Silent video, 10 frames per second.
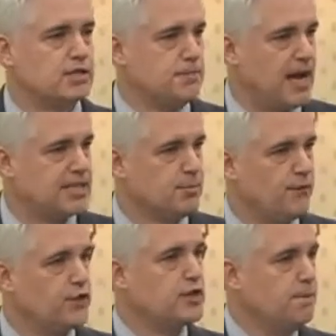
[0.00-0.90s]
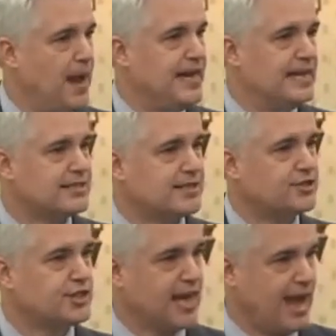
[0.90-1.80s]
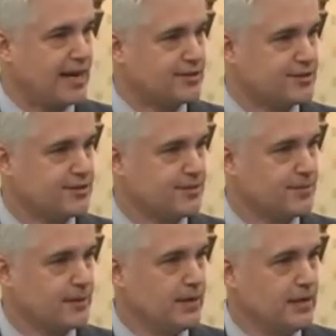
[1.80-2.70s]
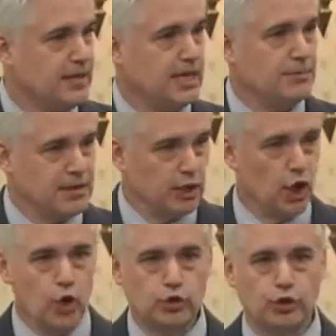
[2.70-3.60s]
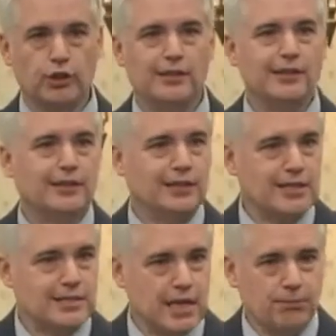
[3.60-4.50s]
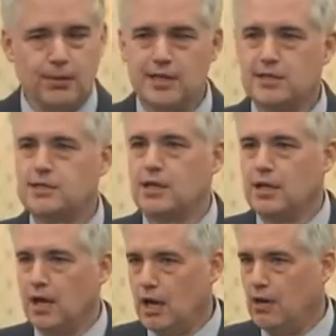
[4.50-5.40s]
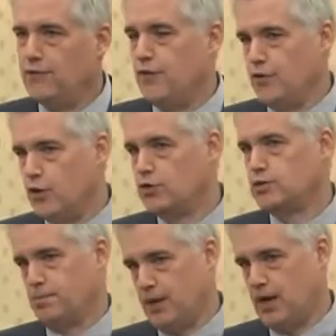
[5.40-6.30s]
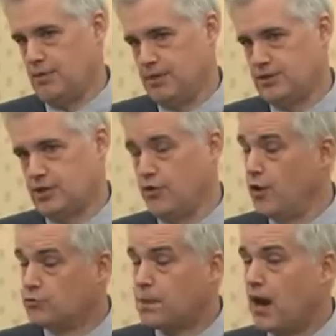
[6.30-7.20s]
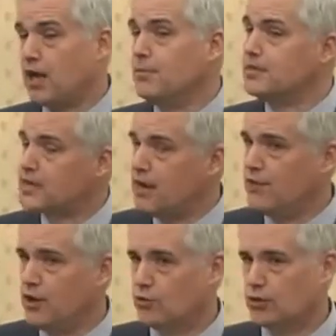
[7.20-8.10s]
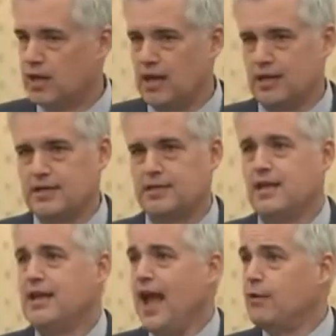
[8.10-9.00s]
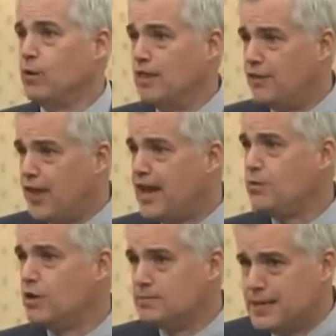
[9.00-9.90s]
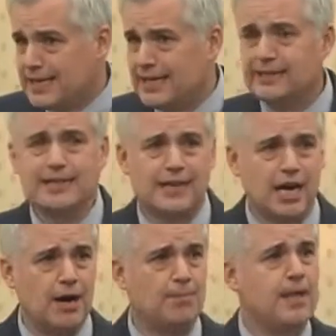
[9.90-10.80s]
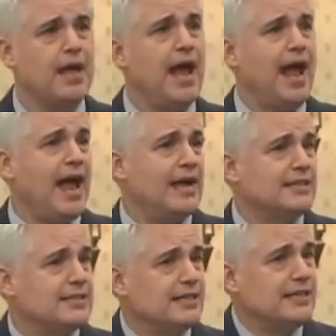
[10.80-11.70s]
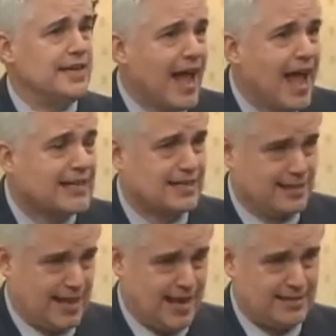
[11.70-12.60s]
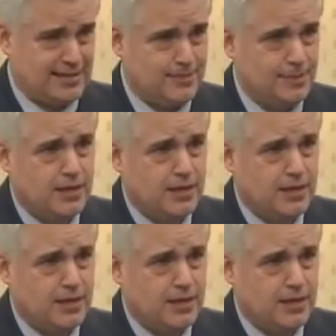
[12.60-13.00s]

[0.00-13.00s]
responsible for debating such a tax? It'd be the local assemblies of those parliaments, or those parliaments of the local colonies. And when they would begin to come and enact that